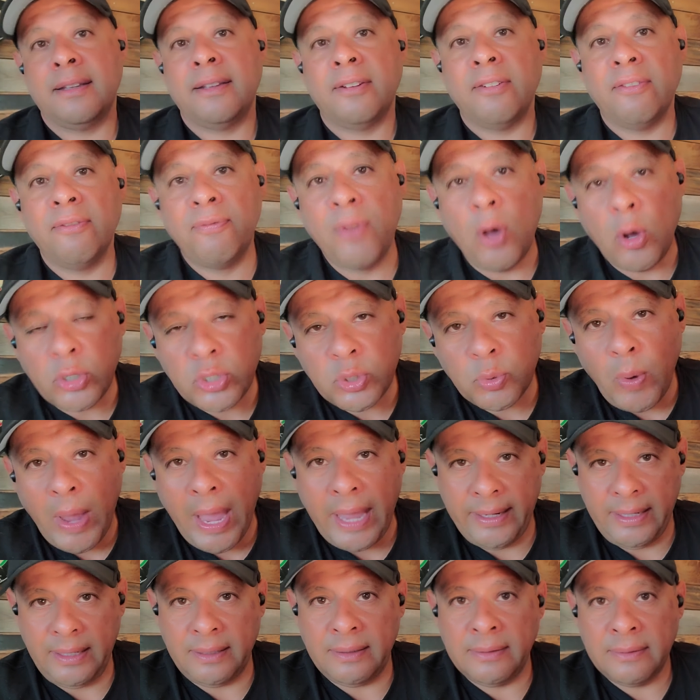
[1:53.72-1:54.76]

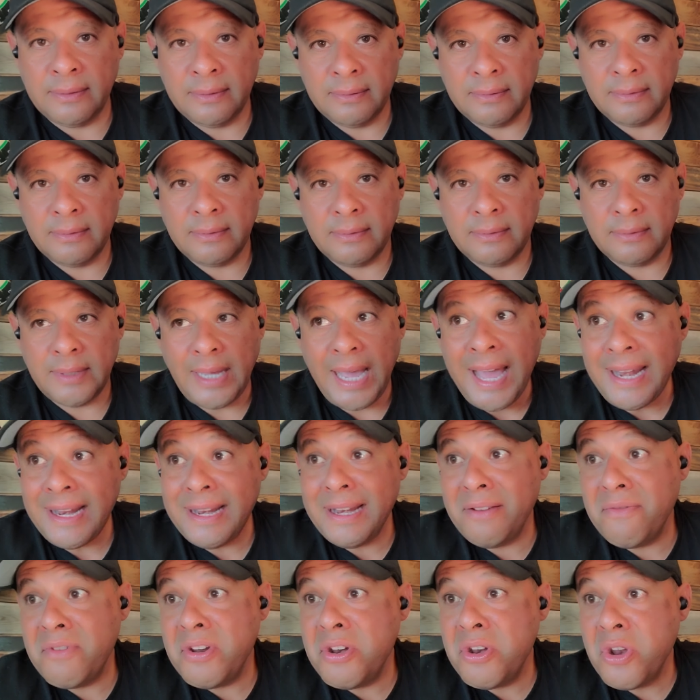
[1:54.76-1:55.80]
Volkswagen. I
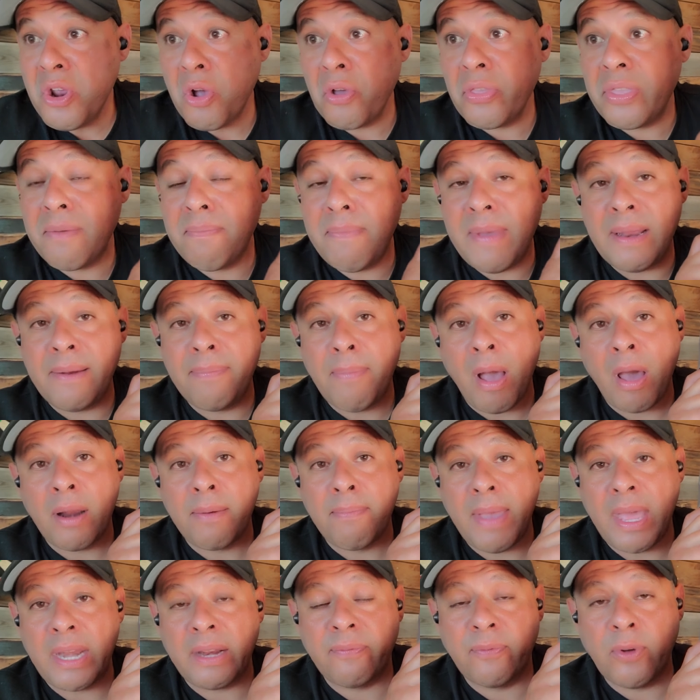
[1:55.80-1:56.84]
didn't even know they made
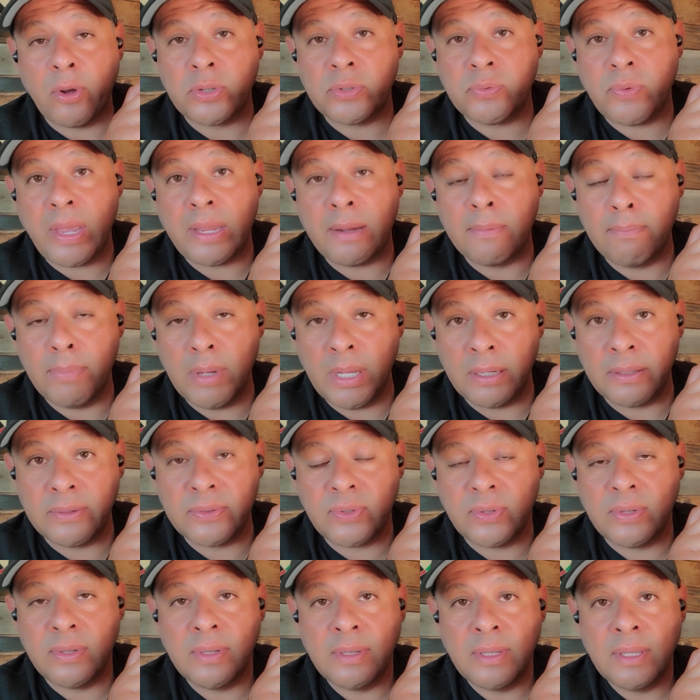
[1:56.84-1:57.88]
automatic Volkswagen
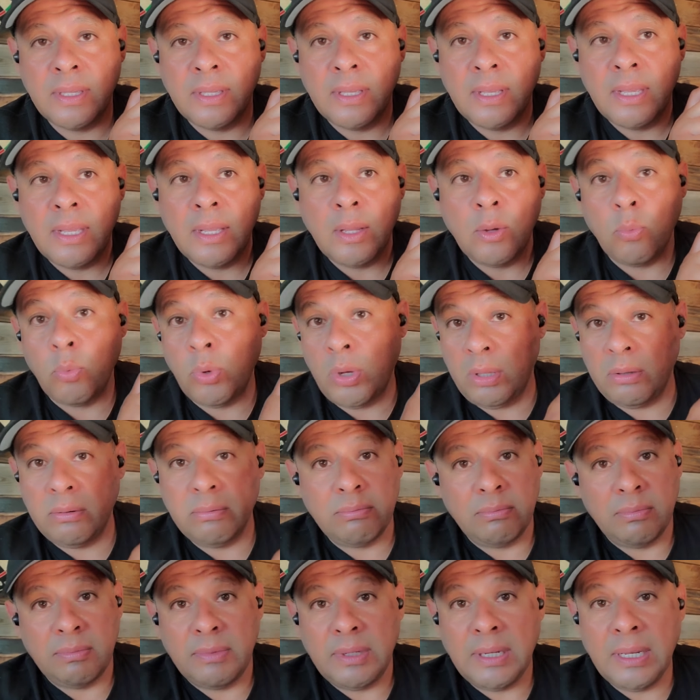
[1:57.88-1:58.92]
Bugs.
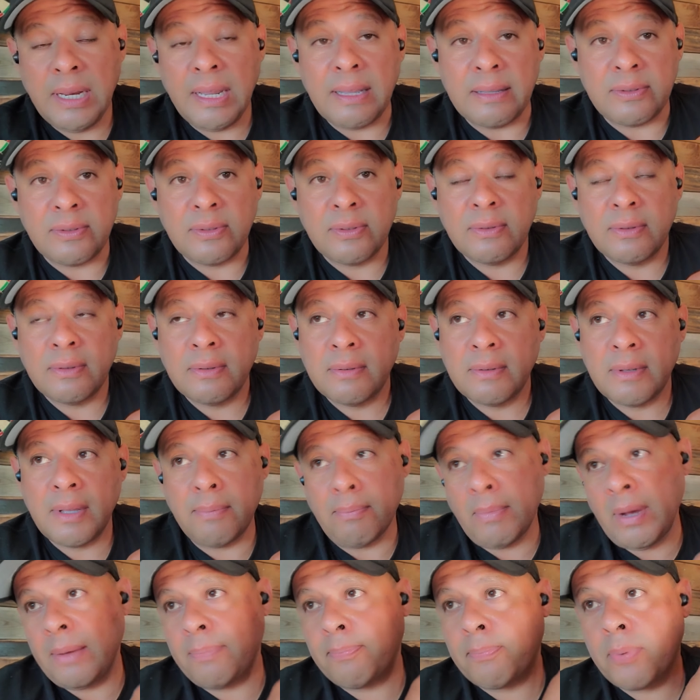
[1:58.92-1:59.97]
Well, it is.
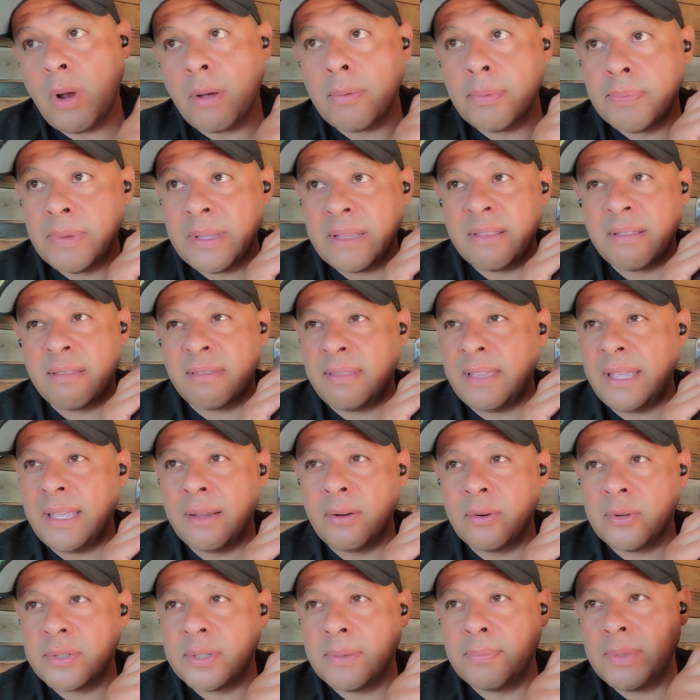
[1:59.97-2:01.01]
It might probably the
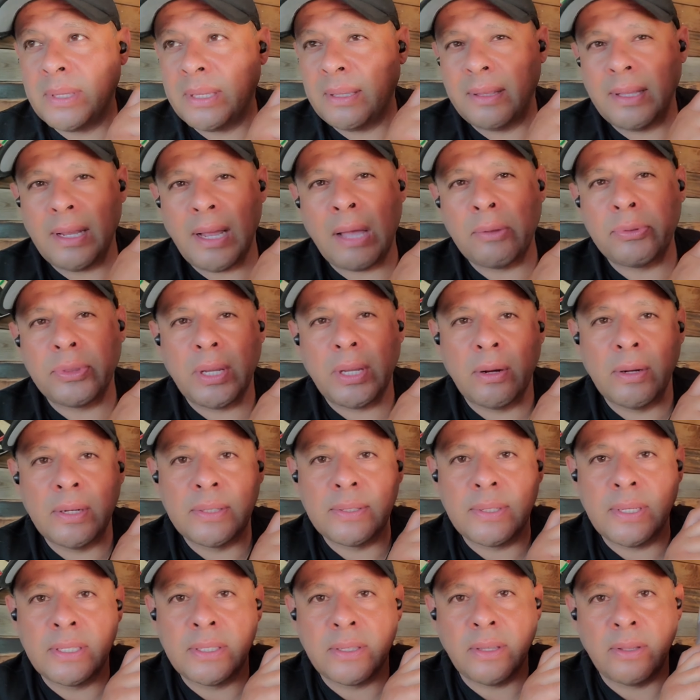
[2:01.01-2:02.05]
thing or something out there
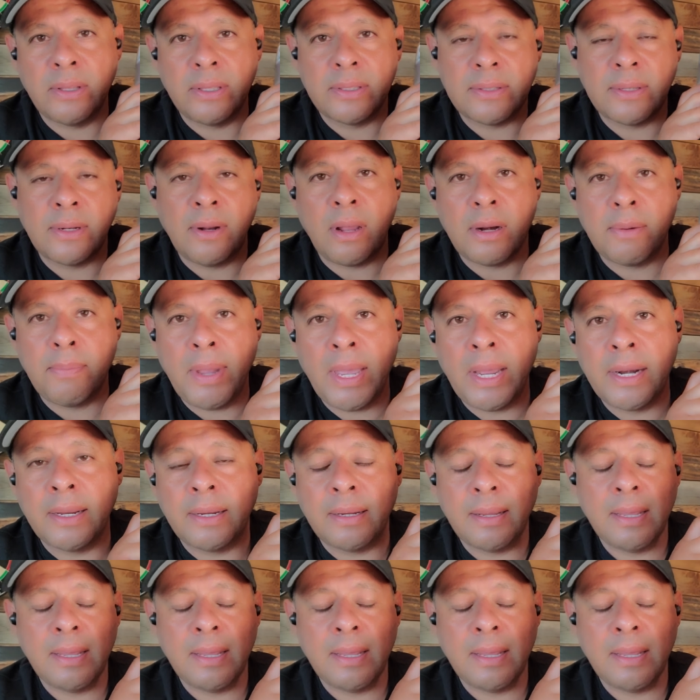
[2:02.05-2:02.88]
is an automatic.